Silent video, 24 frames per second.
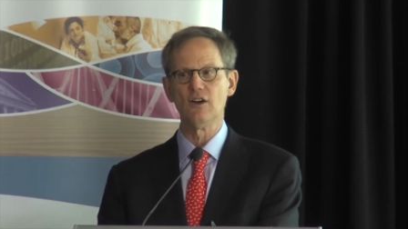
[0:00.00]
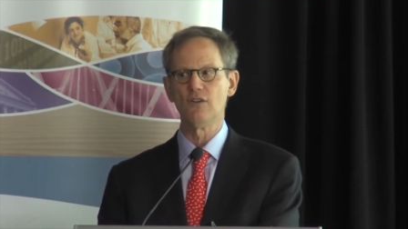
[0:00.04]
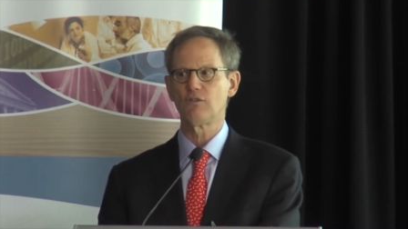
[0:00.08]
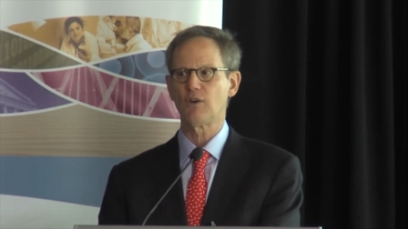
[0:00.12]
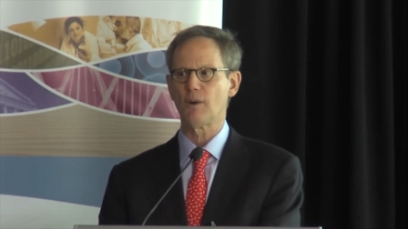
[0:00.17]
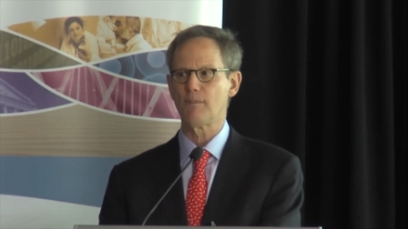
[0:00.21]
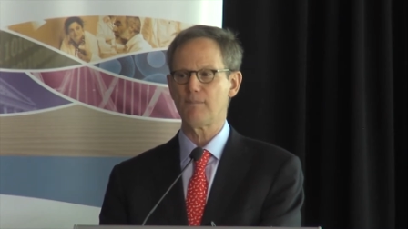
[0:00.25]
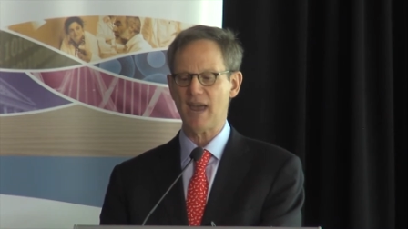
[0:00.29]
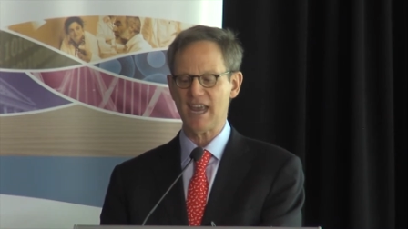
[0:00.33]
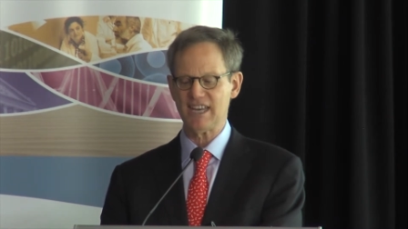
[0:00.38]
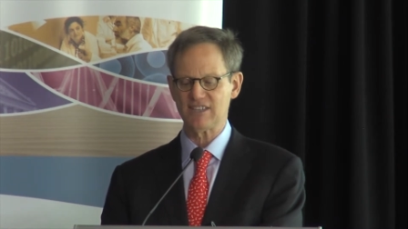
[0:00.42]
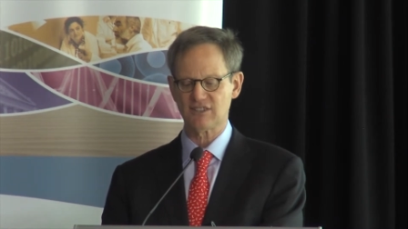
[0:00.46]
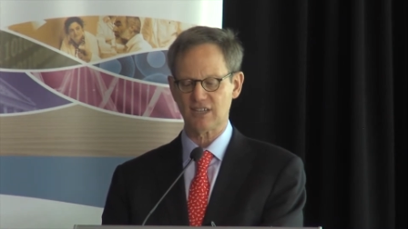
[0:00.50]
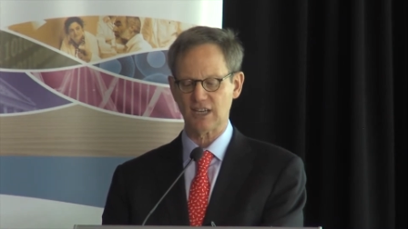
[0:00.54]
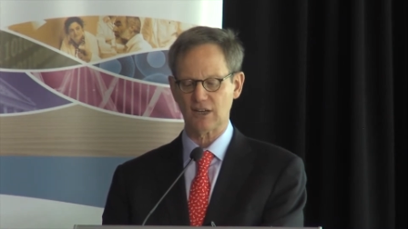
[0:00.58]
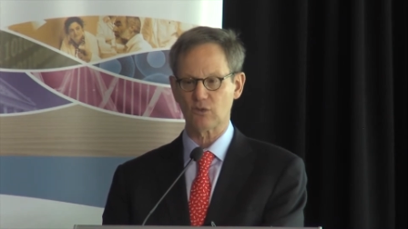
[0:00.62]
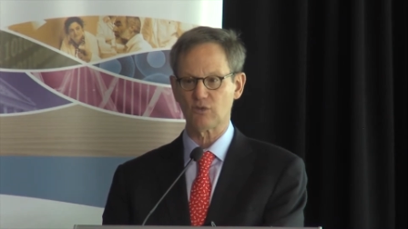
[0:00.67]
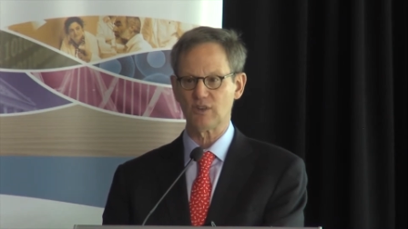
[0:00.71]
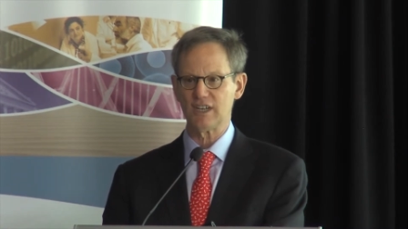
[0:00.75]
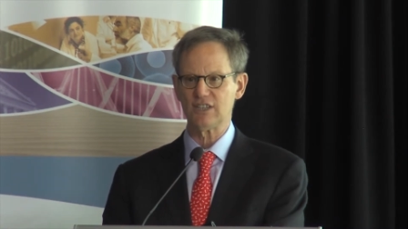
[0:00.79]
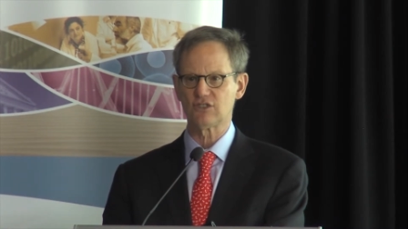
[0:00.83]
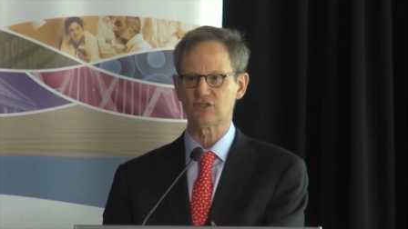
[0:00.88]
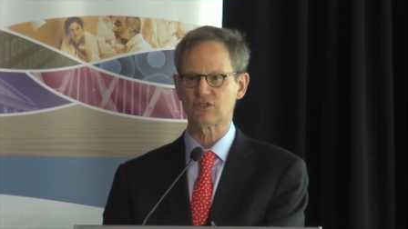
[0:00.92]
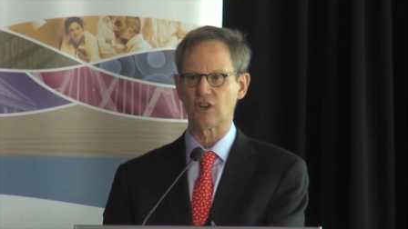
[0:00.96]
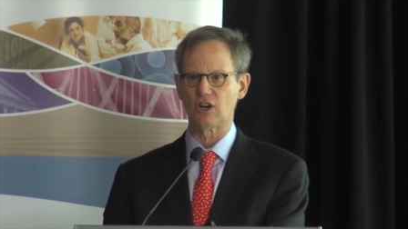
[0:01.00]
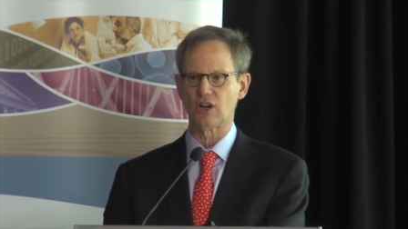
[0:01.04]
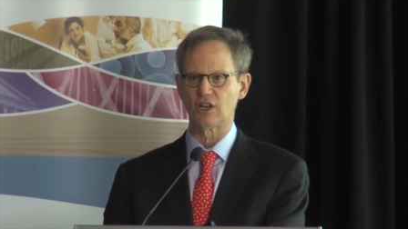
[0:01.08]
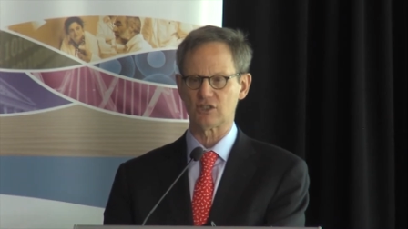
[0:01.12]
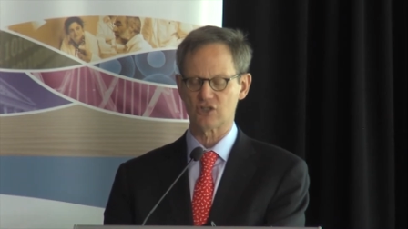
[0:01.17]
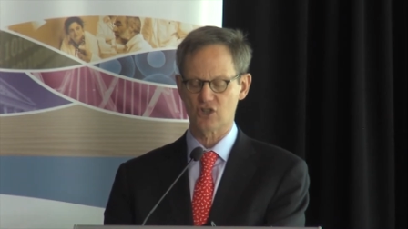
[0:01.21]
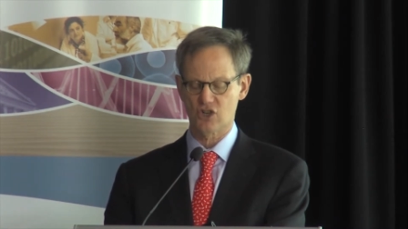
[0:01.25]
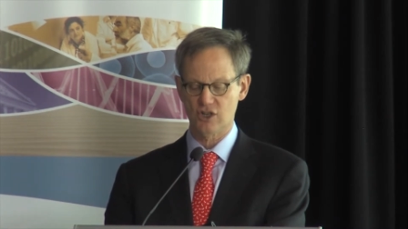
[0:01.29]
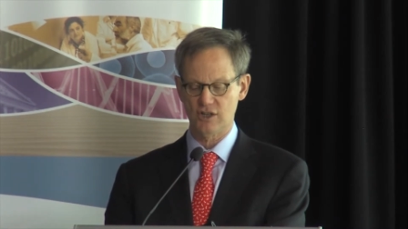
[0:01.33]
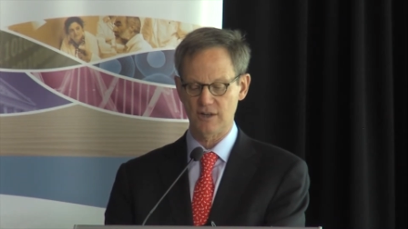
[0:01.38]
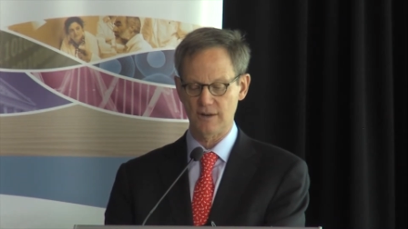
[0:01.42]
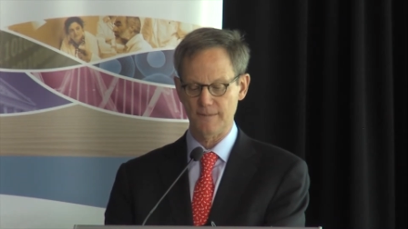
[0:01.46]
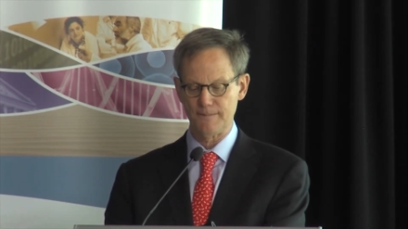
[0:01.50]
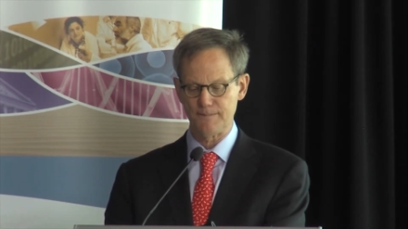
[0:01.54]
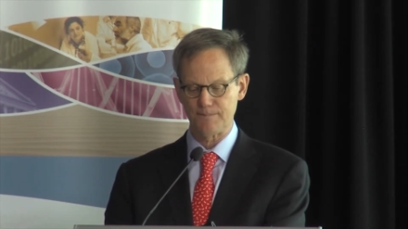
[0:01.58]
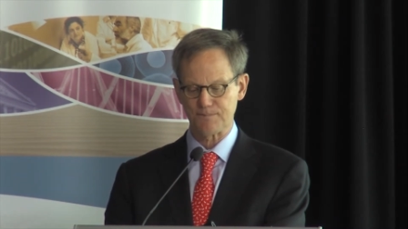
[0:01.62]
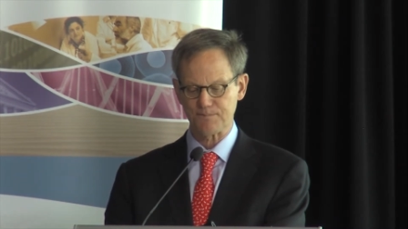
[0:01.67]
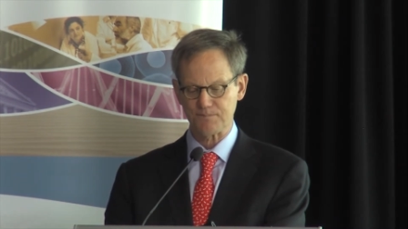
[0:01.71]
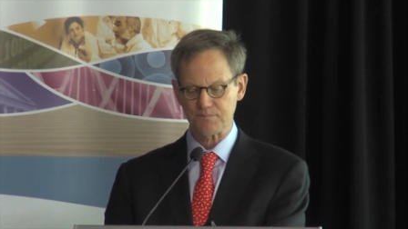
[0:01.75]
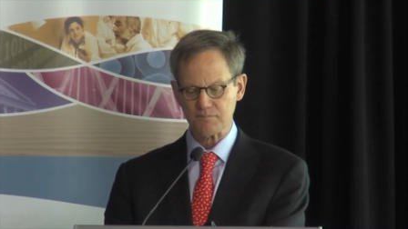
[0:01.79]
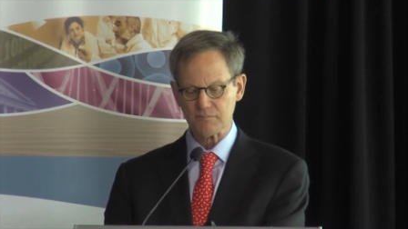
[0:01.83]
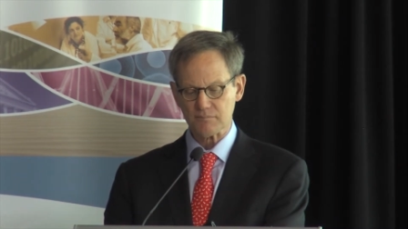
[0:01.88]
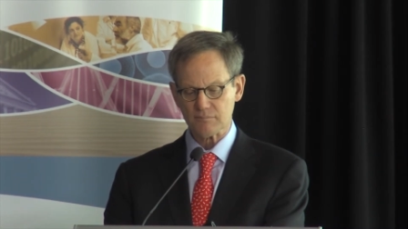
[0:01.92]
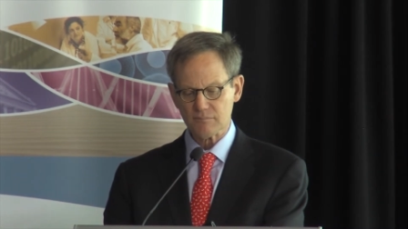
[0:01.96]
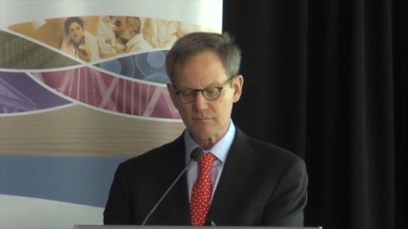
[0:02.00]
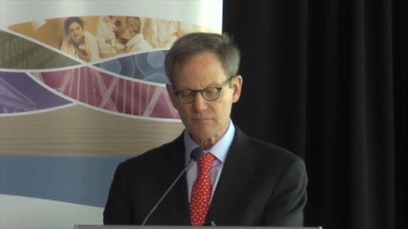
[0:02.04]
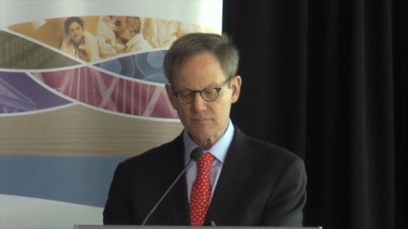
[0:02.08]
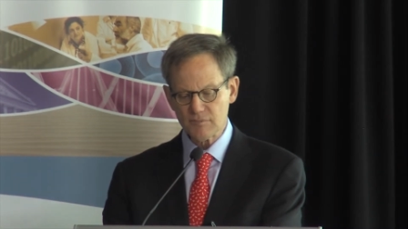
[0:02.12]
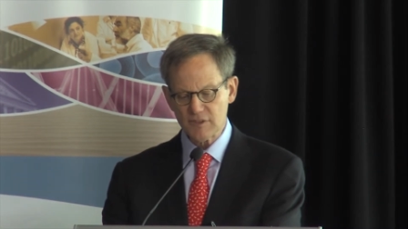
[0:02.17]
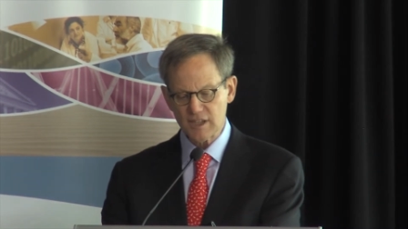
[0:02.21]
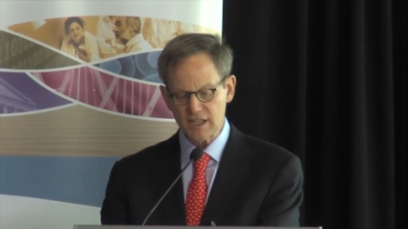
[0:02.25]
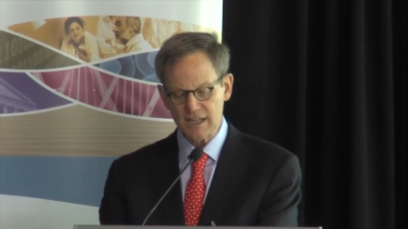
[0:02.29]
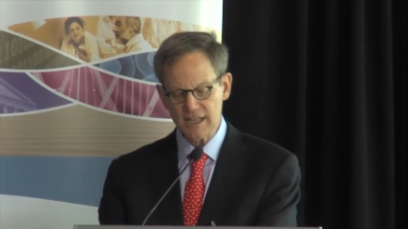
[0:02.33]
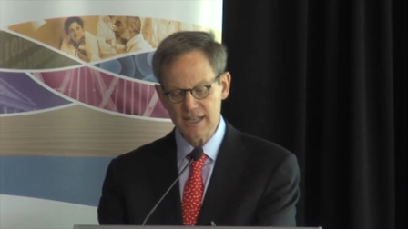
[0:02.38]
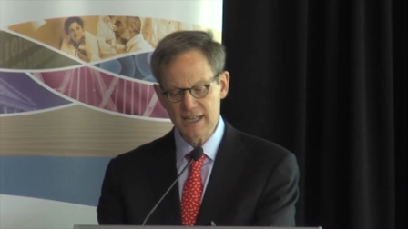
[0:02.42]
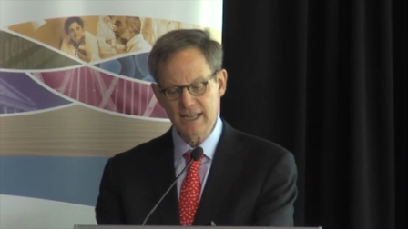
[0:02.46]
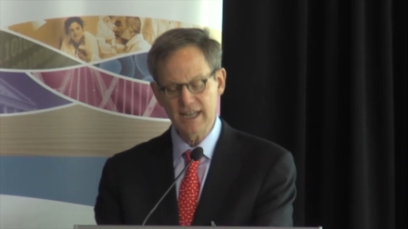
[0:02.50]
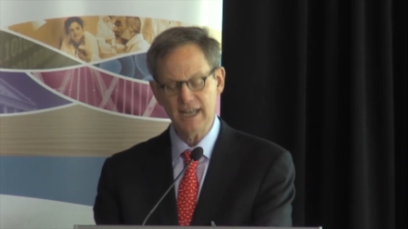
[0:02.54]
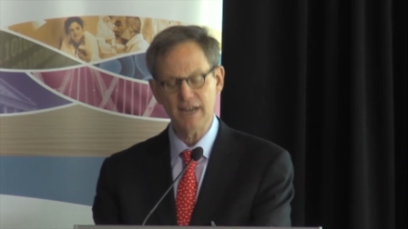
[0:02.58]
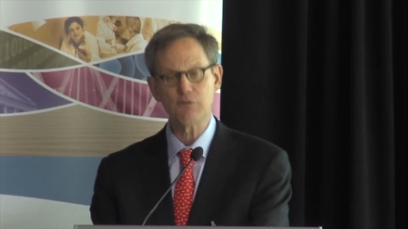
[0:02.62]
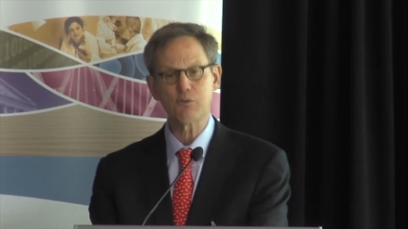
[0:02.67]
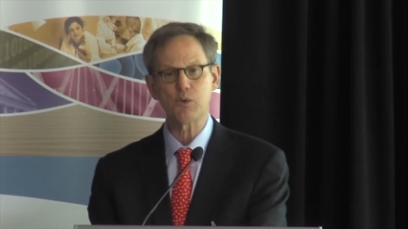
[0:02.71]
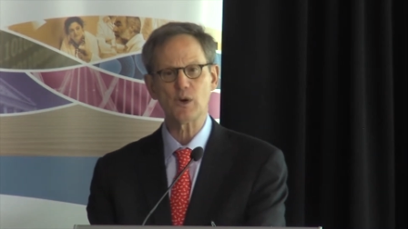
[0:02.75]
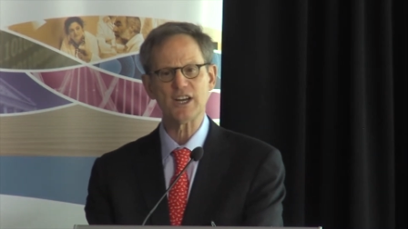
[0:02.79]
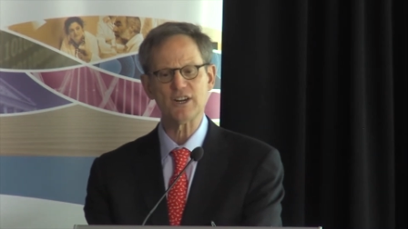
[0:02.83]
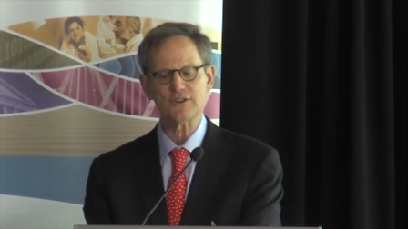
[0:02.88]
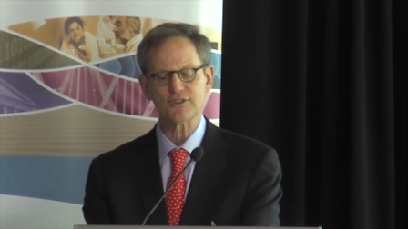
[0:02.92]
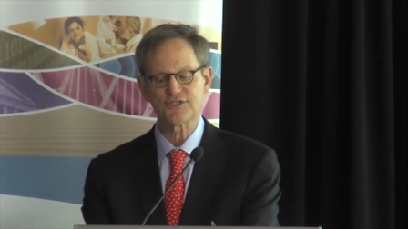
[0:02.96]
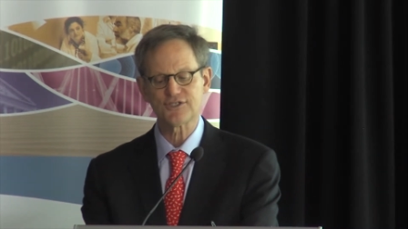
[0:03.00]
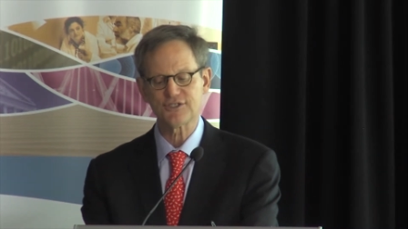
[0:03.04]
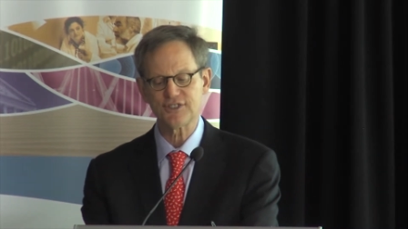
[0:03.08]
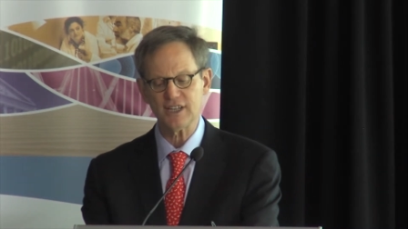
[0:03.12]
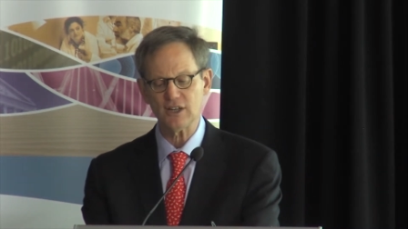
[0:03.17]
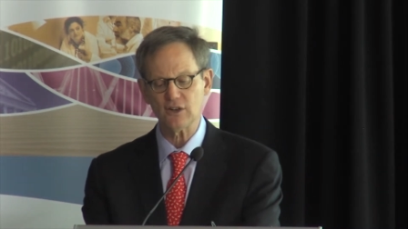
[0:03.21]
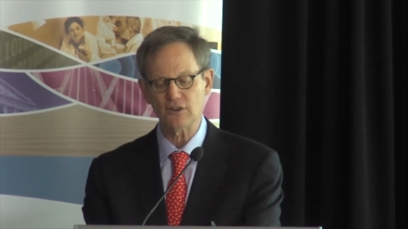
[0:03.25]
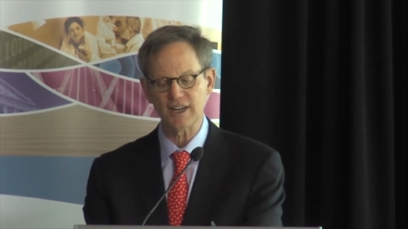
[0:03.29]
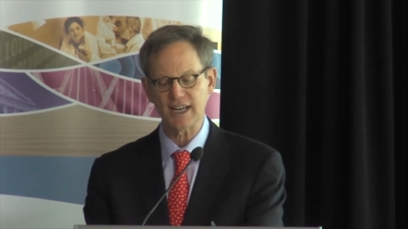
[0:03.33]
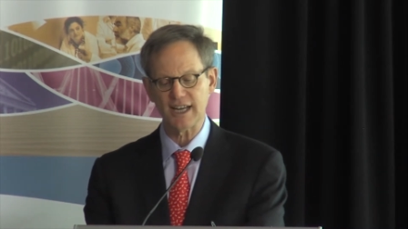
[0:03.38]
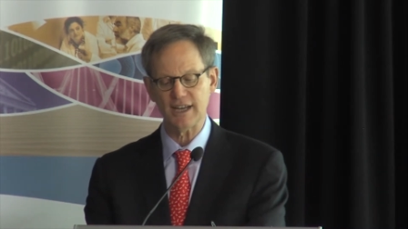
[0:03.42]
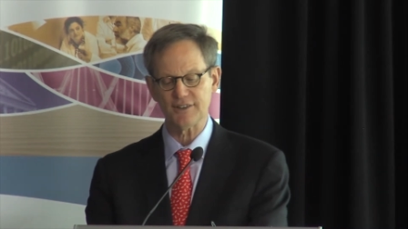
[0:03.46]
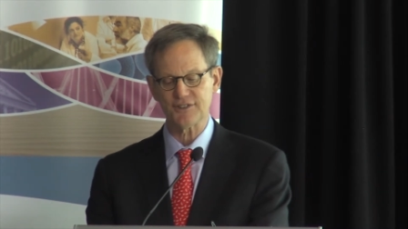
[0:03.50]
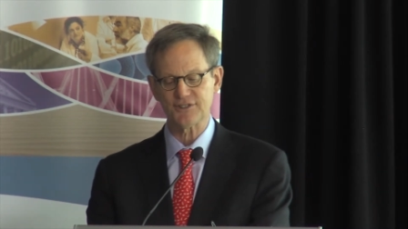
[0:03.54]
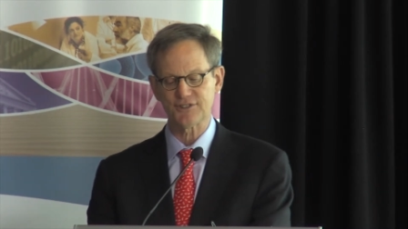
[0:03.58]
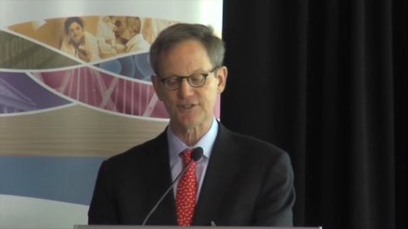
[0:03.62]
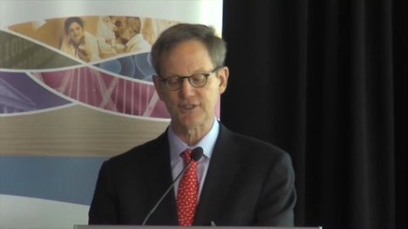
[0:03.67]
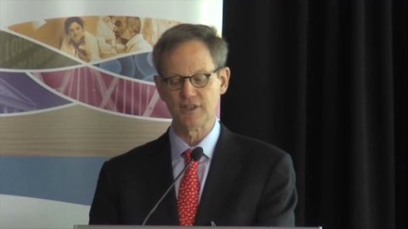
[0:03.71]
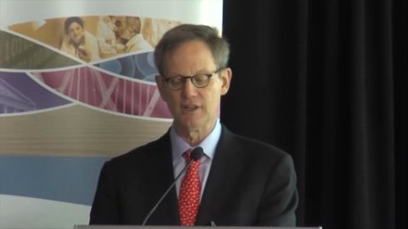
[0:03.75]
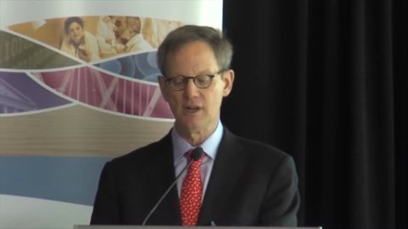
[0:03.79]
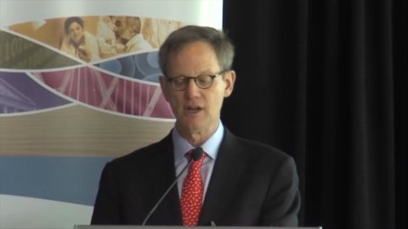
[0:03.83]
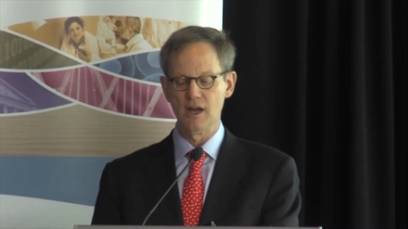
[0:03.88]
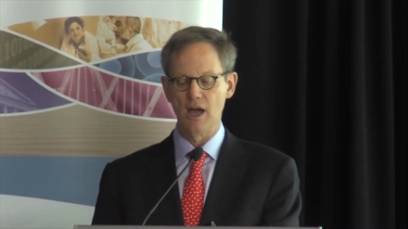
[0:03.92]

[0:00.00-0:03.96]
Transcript: for basic research. If we are serious